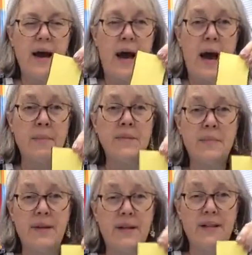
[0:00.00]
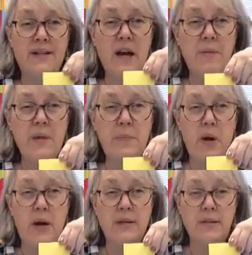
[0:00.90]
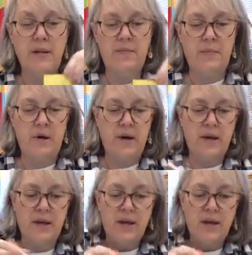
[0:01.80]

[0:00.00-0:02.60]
abdomen, the tummy part of the bug,